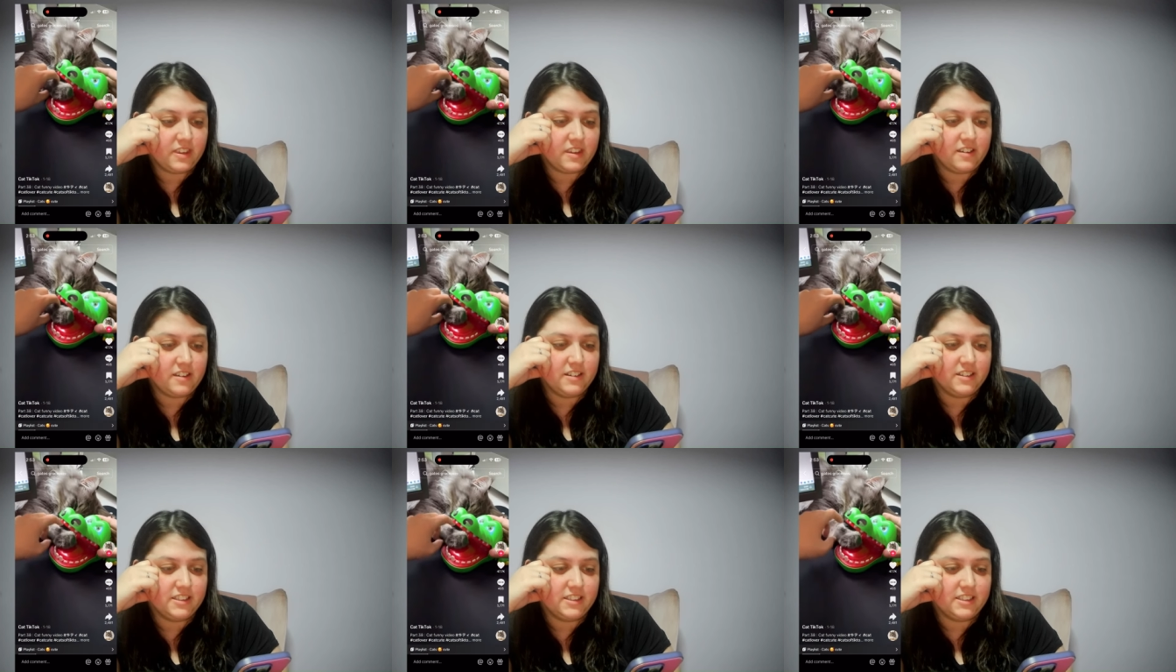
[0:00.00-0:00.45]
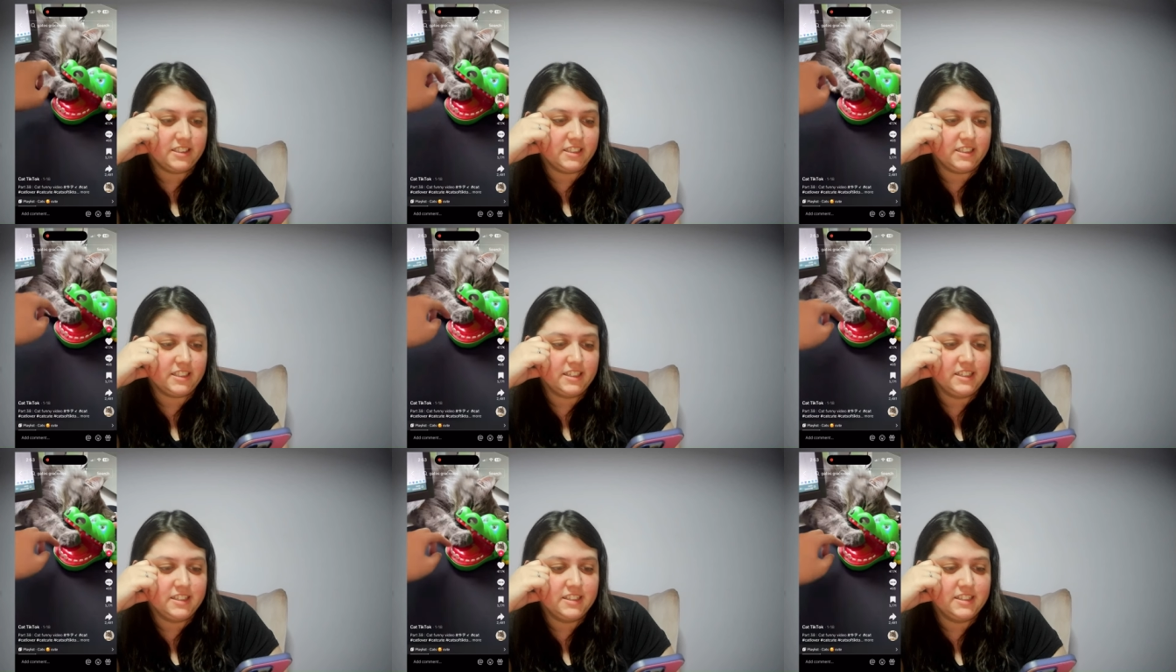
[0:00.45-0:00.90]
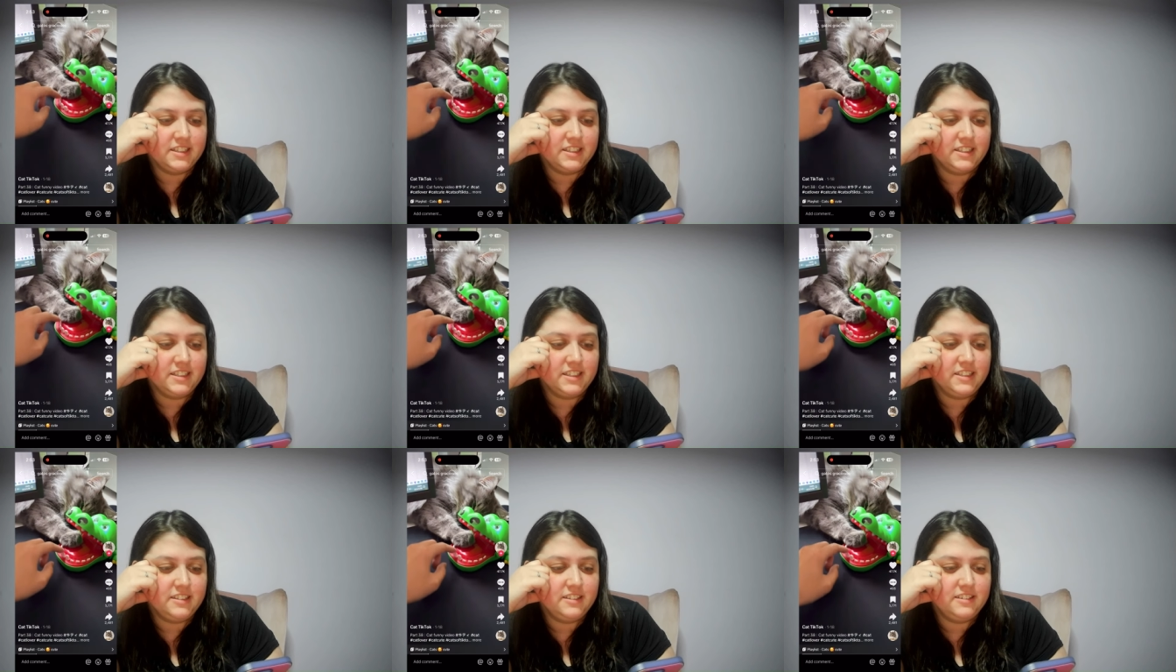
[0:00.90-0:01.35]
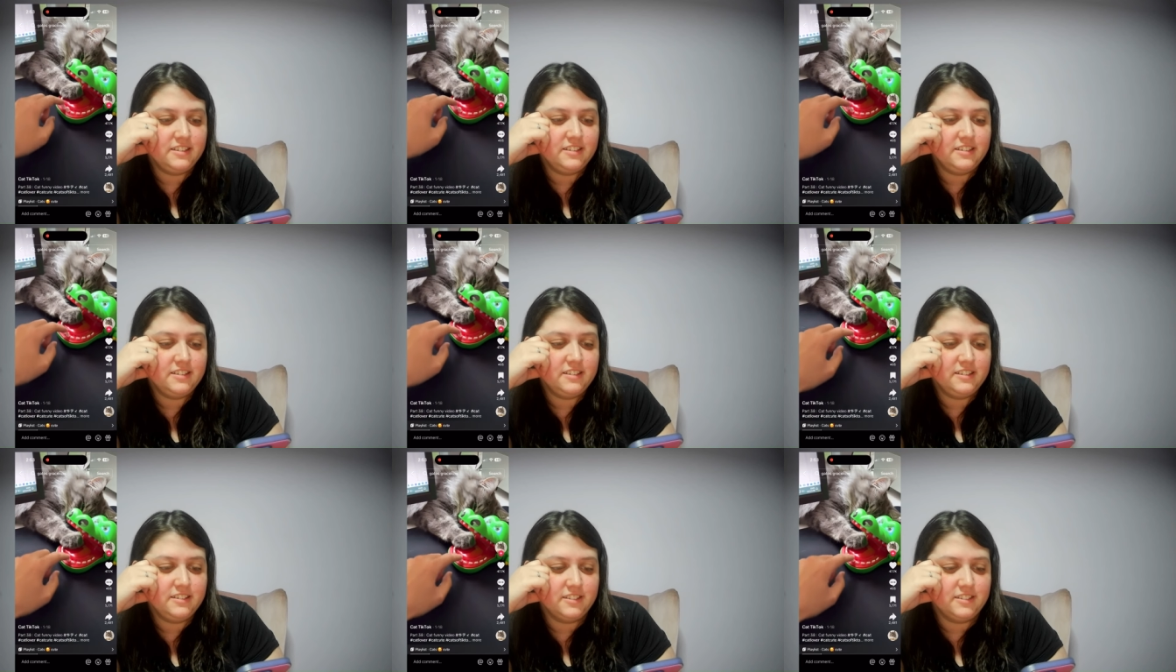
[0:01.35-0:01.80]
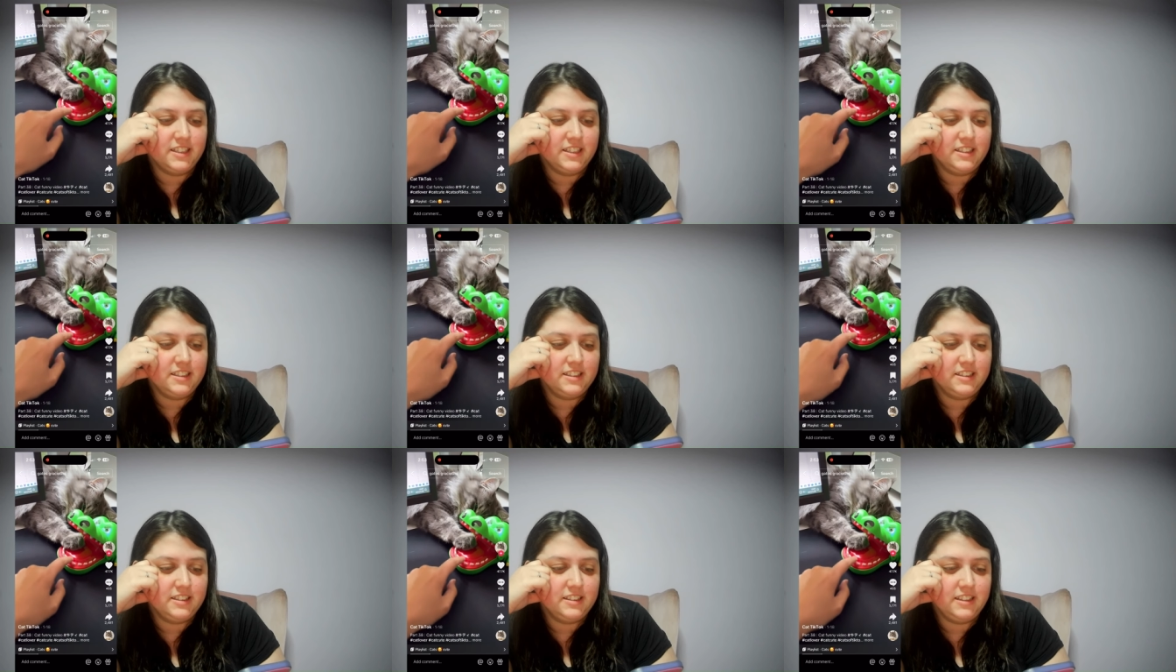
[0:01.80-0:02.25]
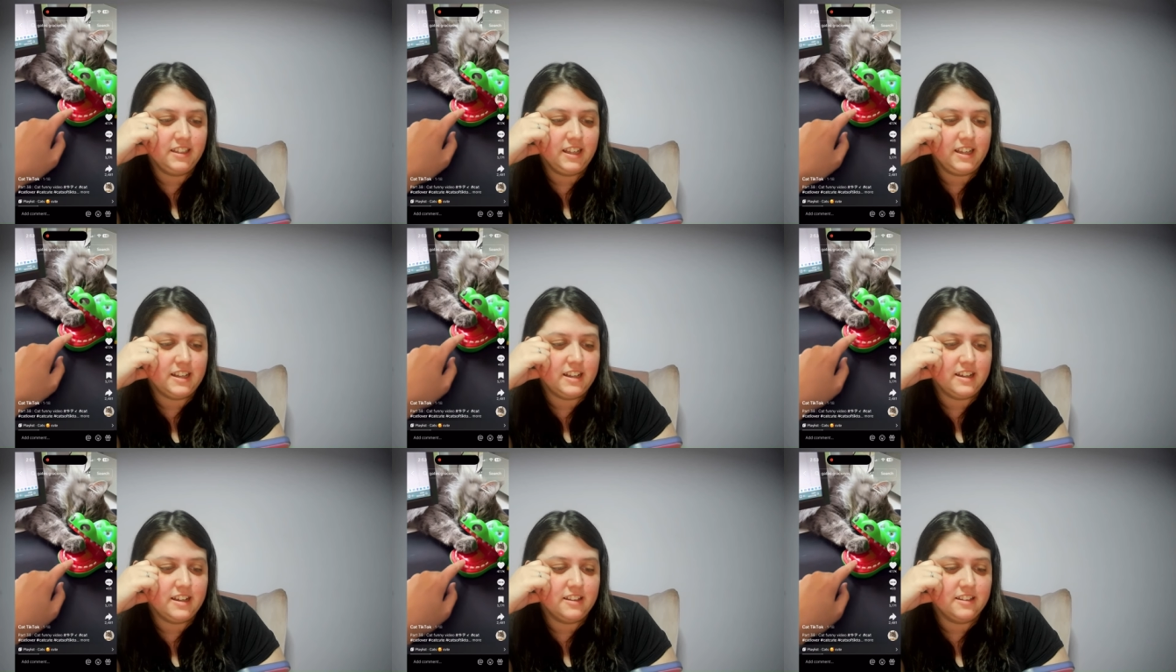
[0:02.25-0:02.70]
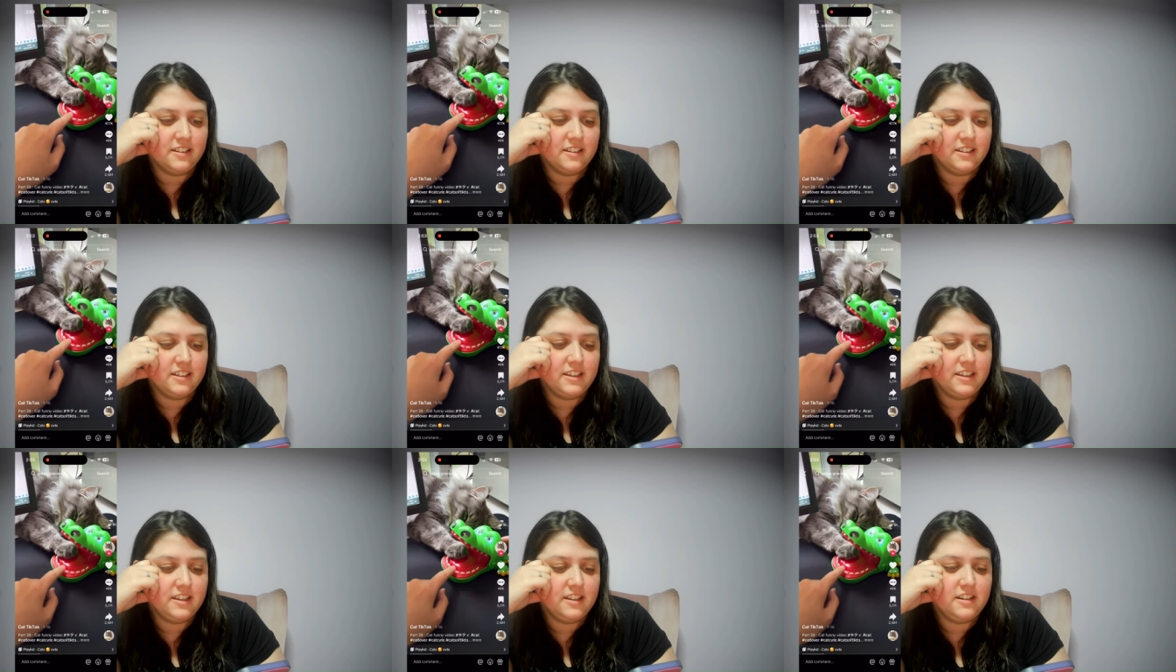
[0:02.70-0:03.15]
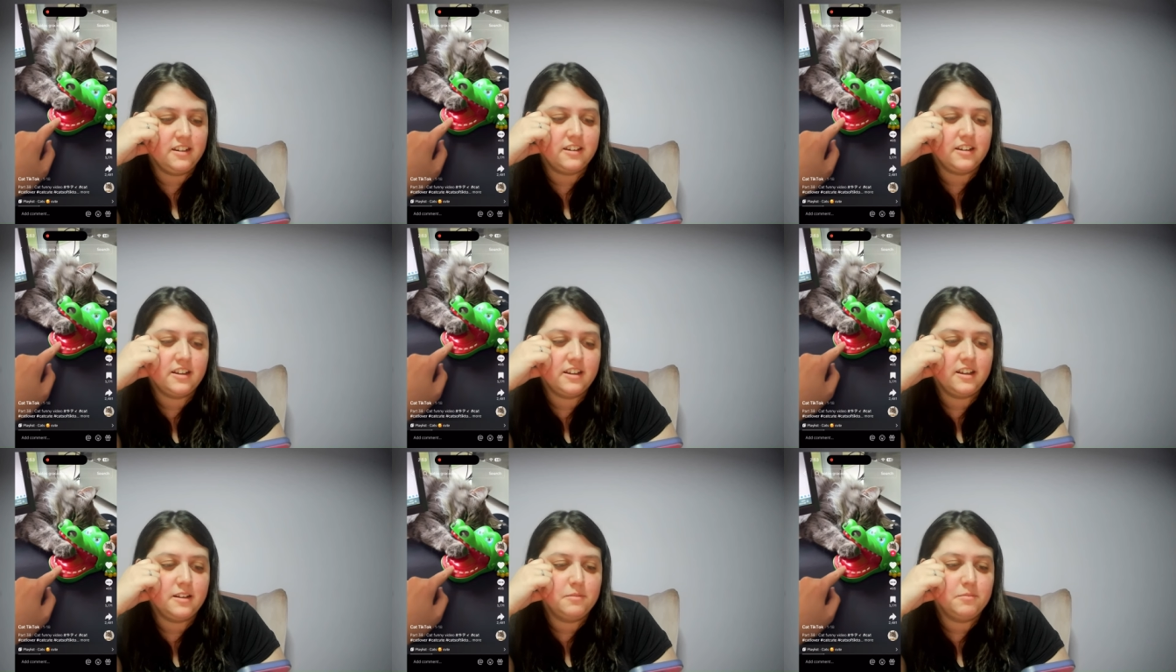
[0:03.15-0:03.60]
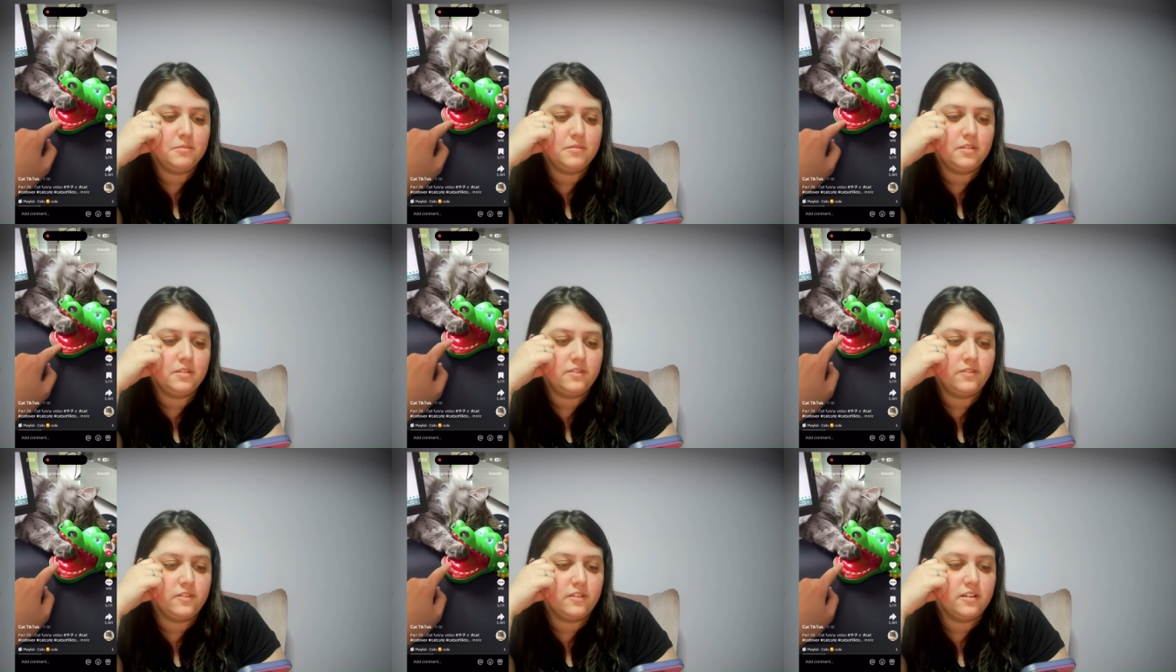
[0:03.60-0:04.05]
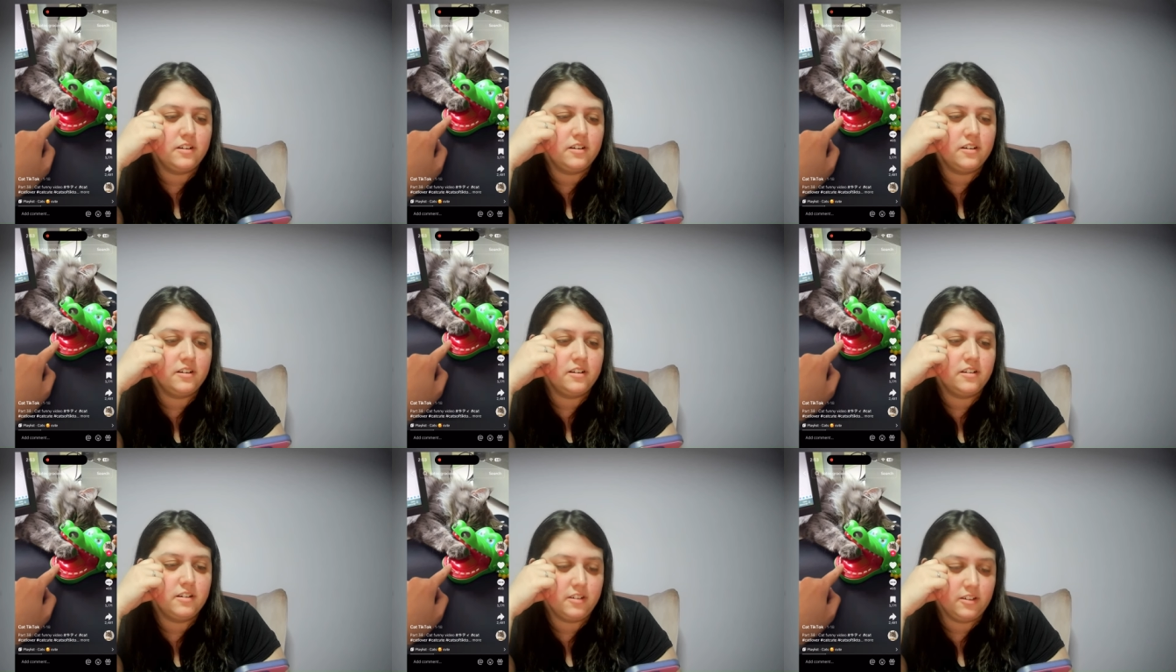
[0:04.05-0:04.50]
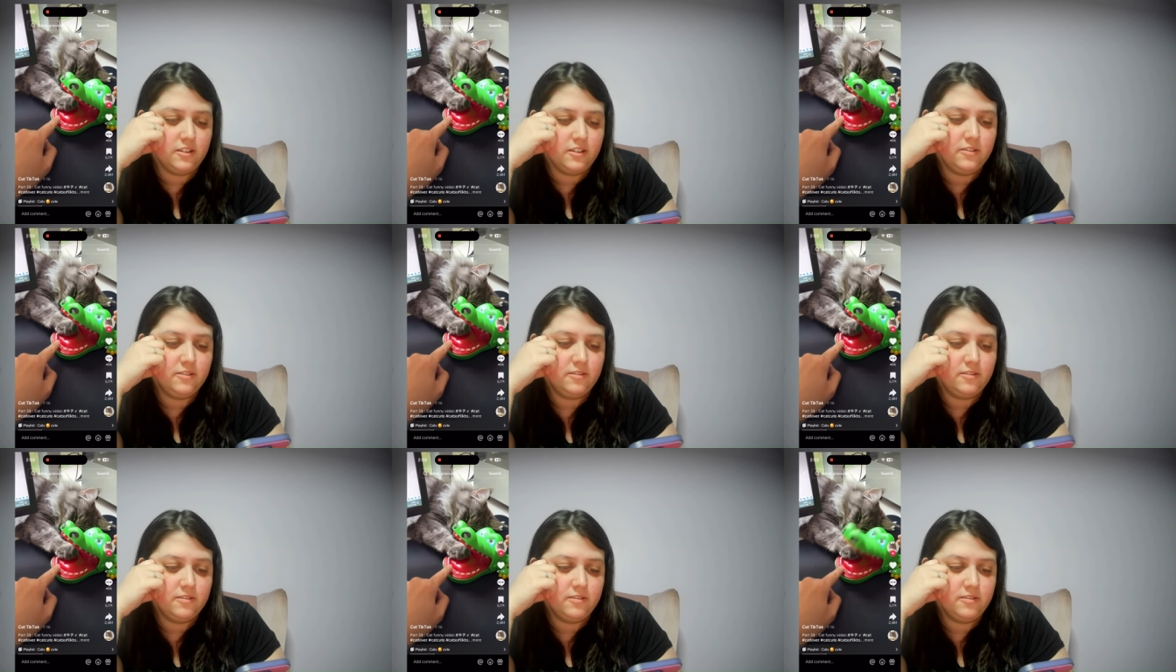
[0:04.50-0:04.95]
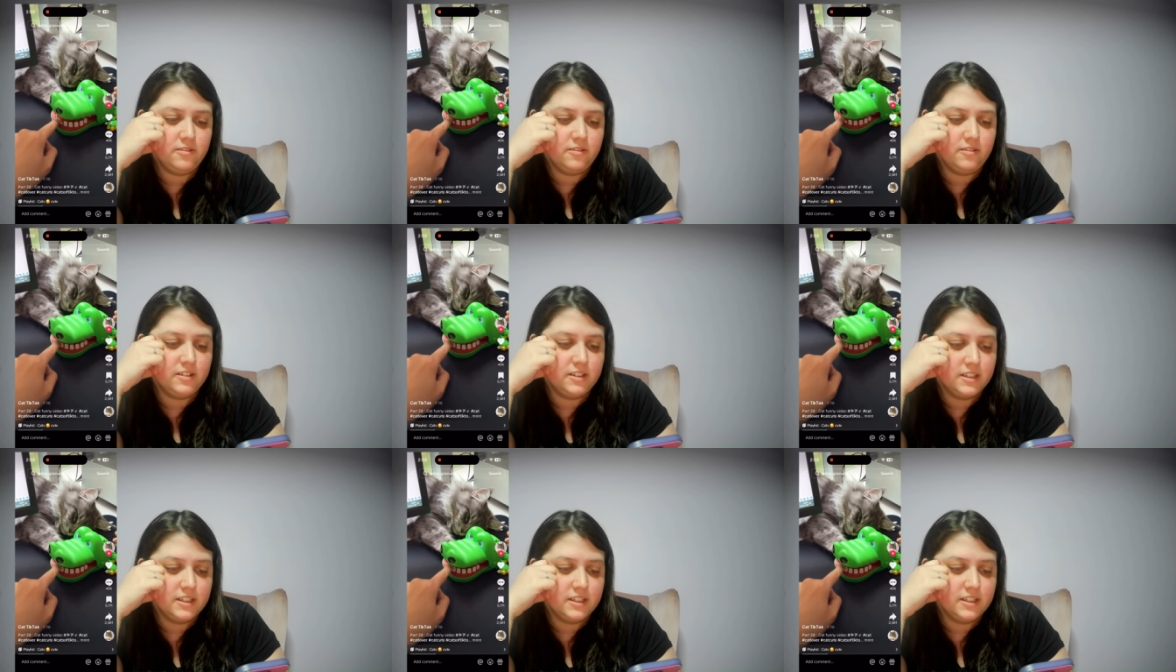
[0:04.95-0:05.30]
What's he gonna do when the alligator comes for you?